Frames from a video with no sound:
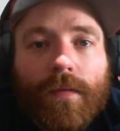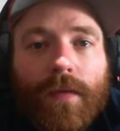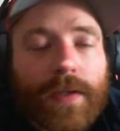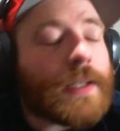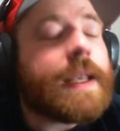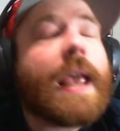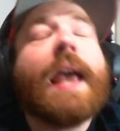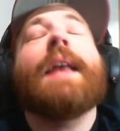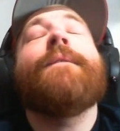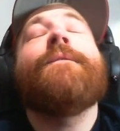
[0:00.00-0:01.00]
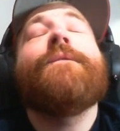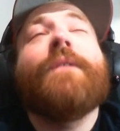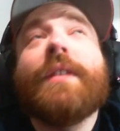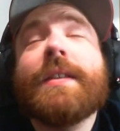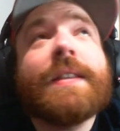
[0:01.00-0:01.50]
This is in
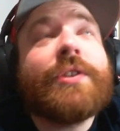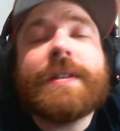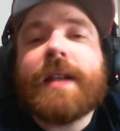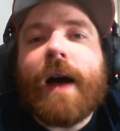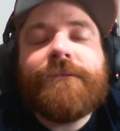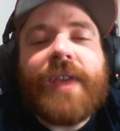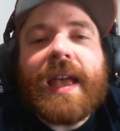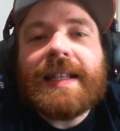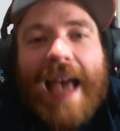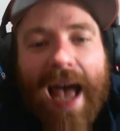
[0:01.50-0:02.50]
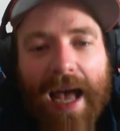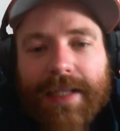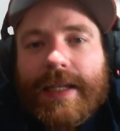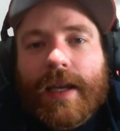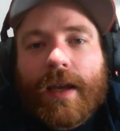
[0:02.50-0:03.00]
this is just a
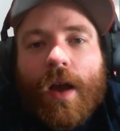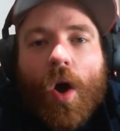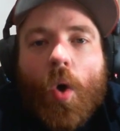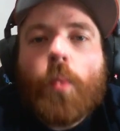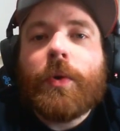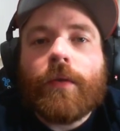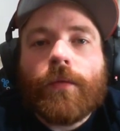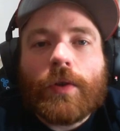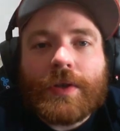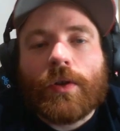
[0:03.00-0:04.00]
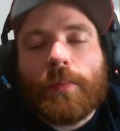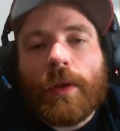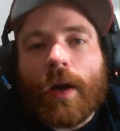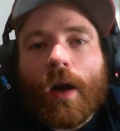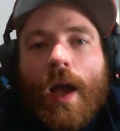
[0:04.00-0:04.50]
fantastic opener for a Zerg
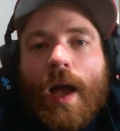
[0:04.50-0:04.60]
player.